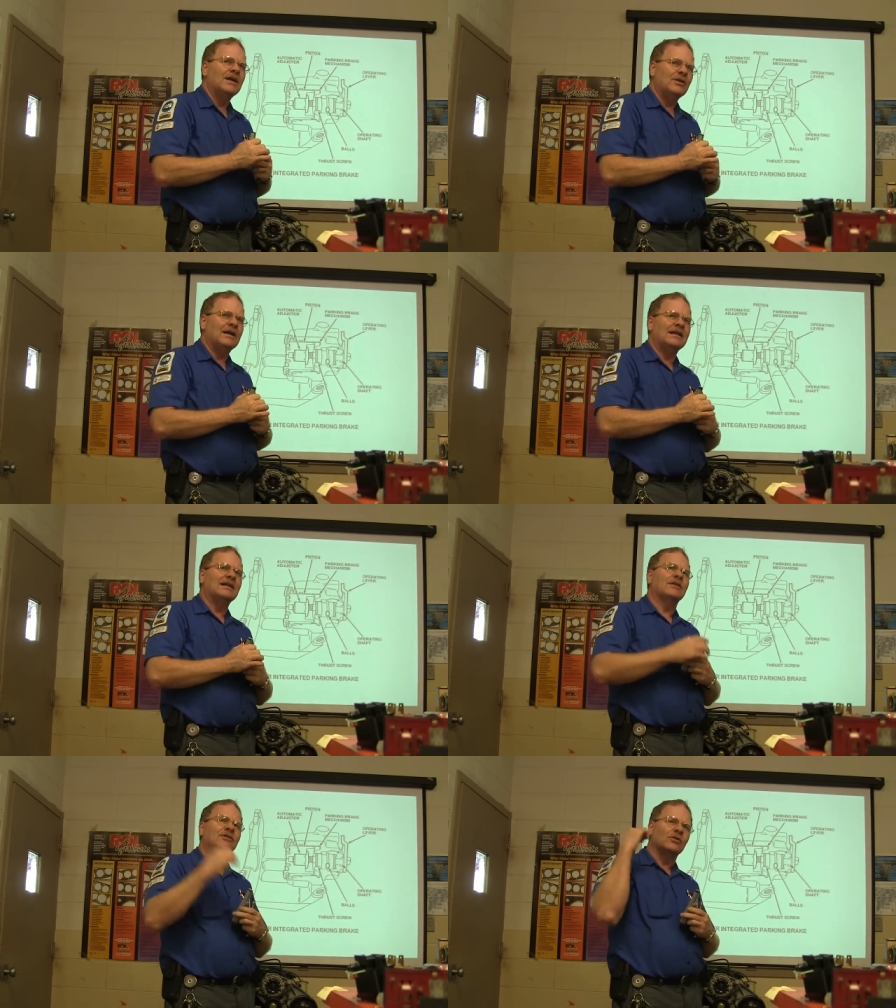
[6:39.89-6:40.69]
You had to
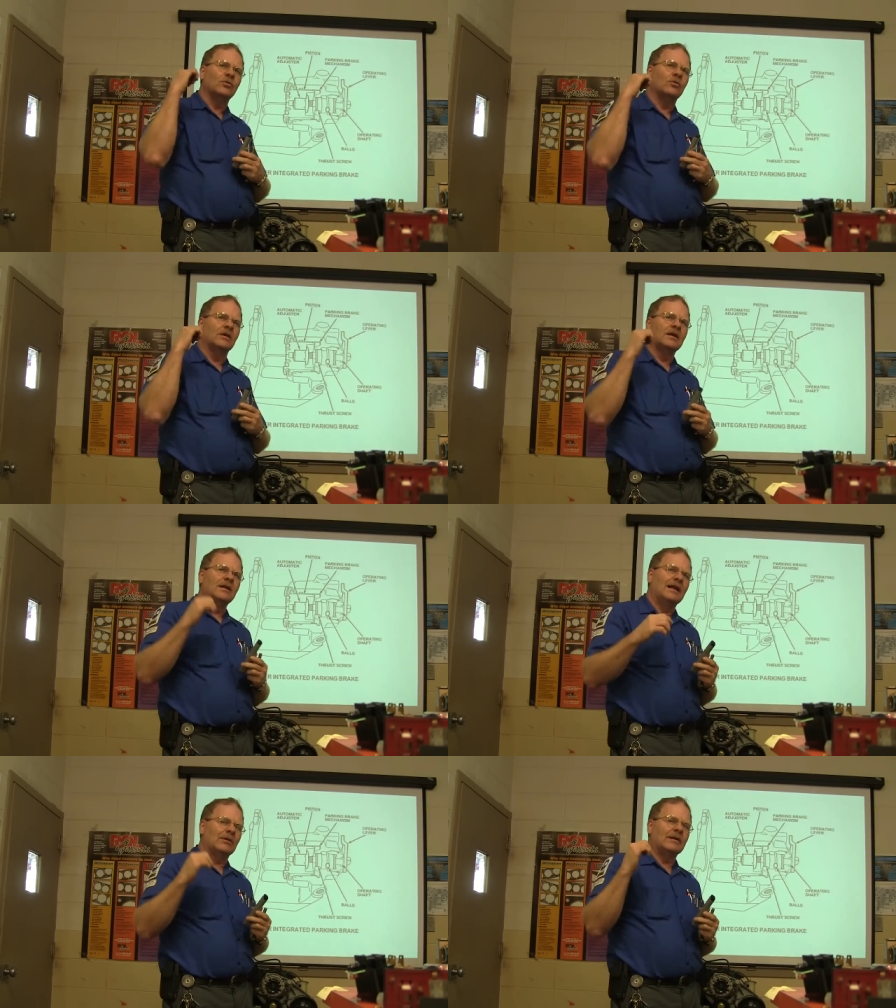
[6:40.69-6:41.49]
get the tool,
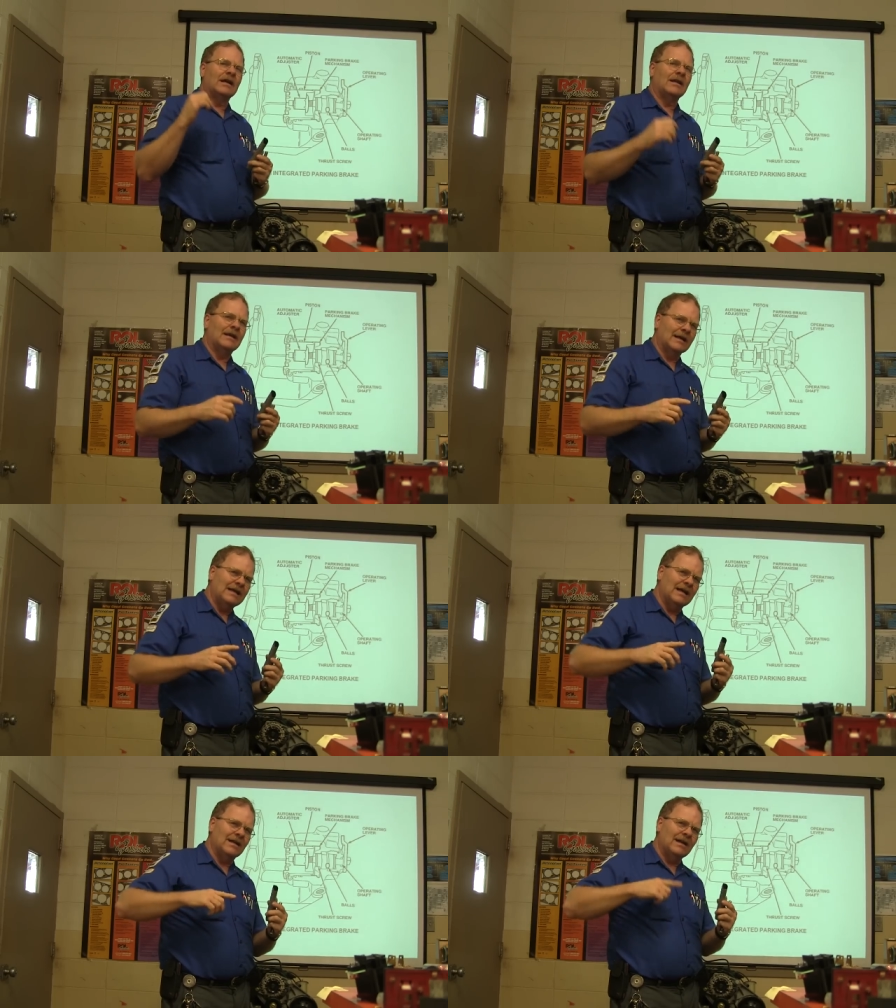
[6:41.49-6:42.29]
like we got in that
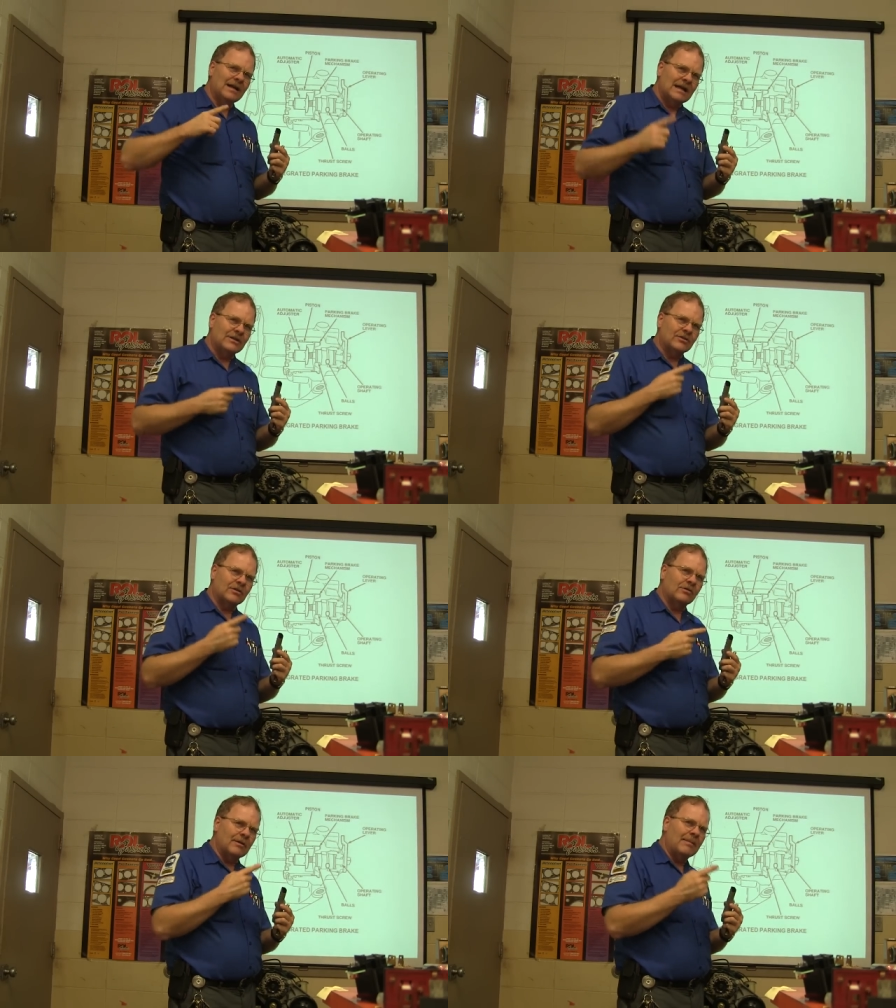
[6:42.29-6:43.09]
kit, and
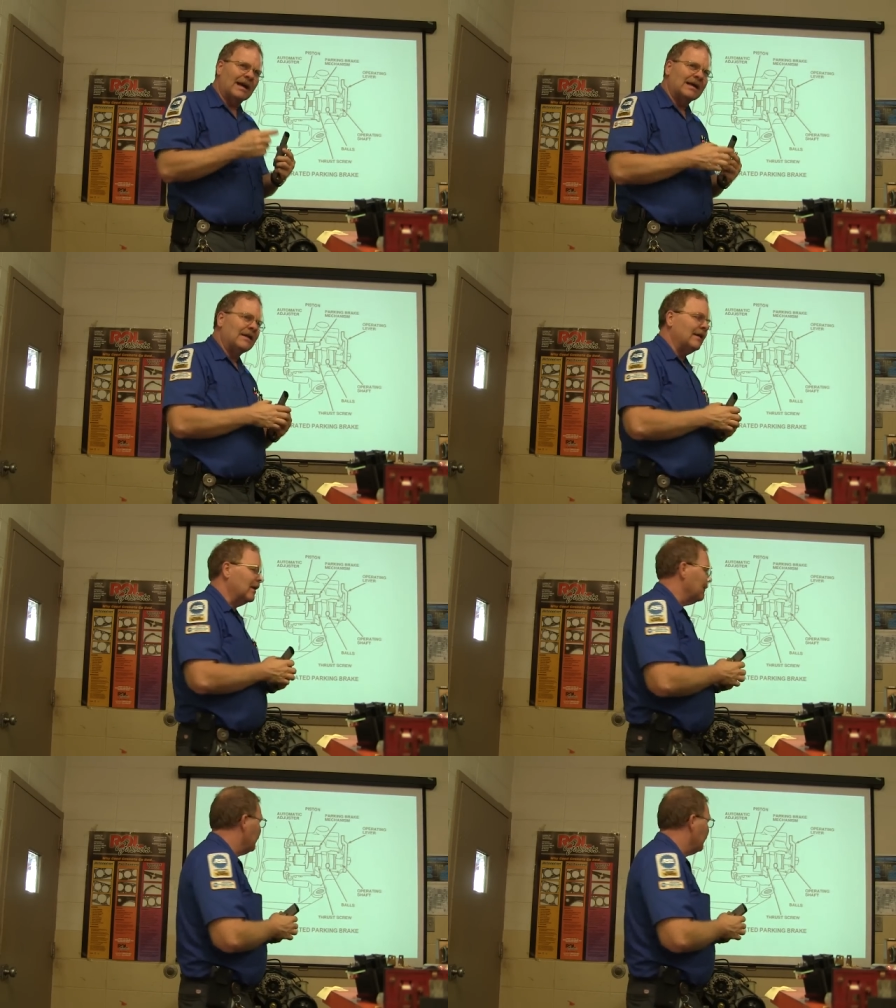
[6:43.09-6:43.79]
screw it back in there.